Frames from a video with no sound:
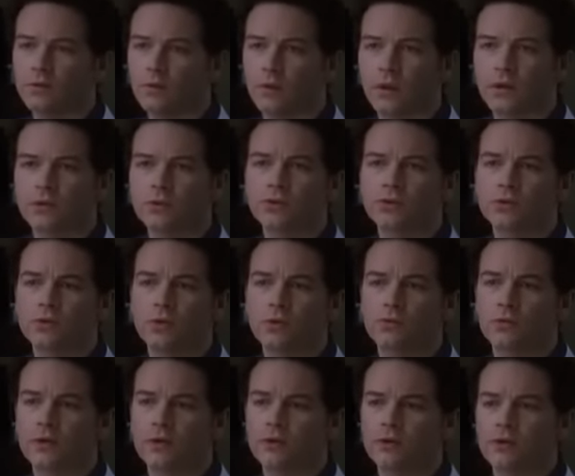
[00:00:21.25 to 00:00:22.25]
Why don't you
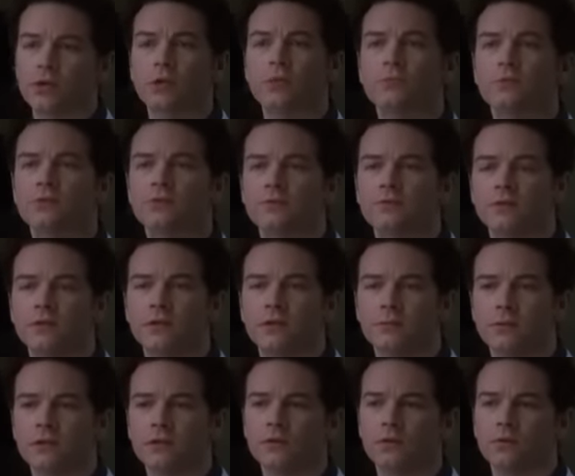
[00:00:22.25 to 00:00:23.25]
go rent Terms of
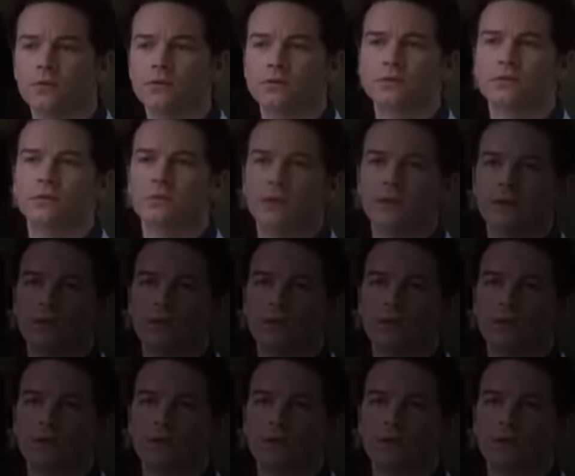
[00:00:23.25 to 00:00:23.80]
Endearment or Steel